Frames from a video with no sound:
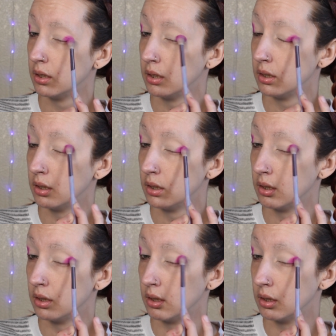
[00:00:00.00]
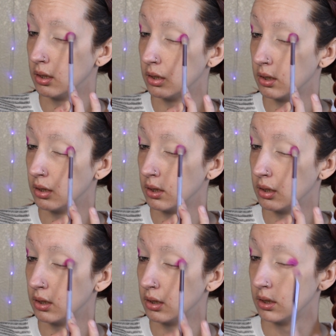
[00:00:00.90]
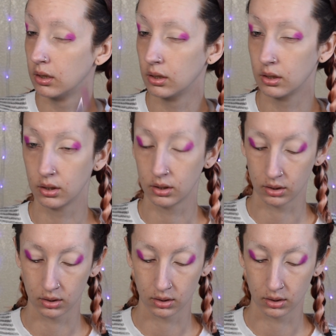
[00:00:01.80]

(silence)